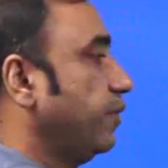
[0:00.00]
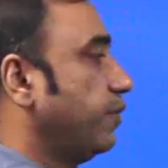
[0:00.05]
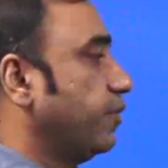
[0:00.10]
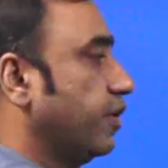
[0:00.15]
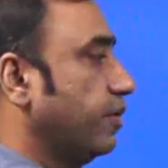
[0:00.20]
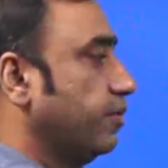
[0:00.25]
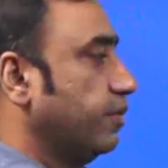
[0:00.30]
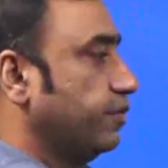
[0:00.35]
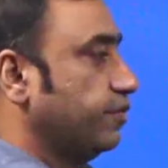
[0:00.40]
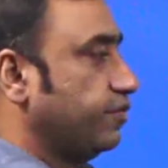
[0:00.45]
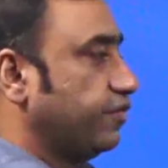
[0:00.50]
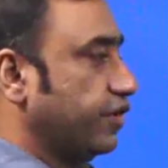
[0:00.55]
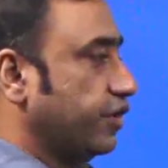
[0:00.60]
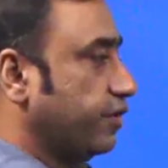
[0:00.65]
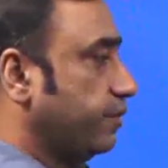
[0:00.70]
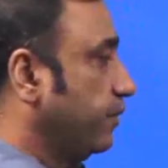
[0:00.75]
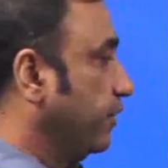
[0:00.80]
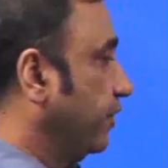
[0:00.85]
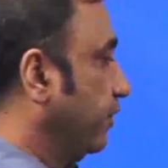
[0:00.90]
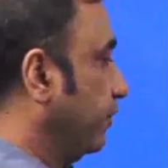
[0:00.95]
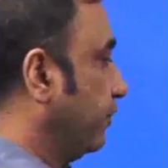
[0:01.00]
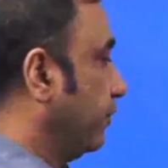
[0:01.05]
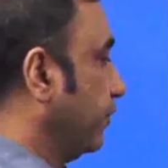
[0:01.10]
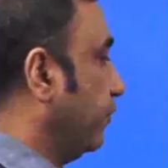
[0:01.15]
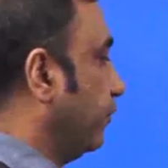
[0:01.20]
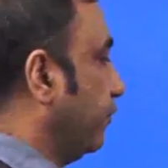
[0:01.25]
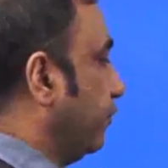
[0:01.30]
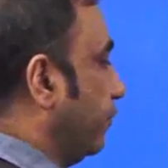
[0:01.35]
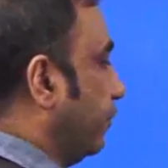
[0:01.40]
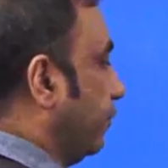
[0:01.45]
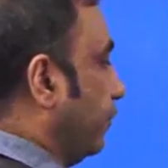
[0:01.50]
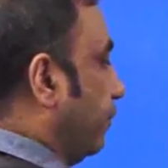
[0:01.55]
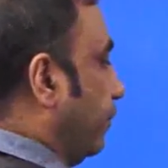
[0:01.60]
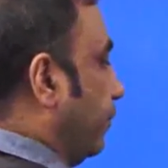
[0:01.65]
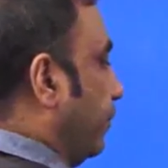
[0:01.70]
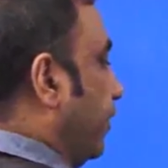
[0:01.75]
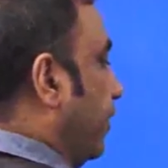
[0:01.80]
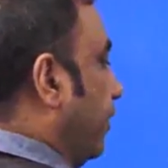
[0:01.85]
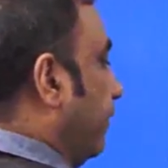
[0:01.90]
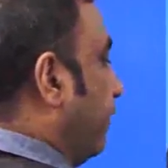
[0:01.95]
problem statement. So,
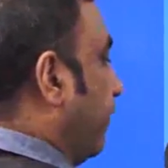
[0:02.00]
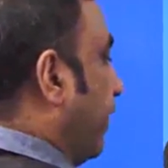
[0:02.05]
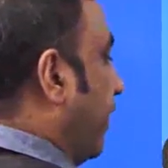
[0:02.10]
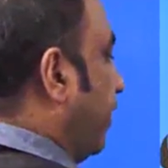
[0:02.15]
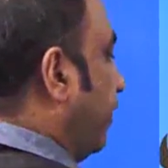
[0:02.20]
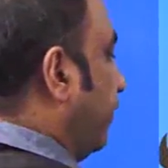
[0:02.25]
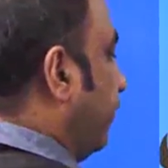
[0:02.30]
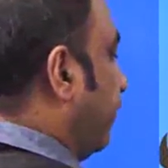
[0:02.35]
defined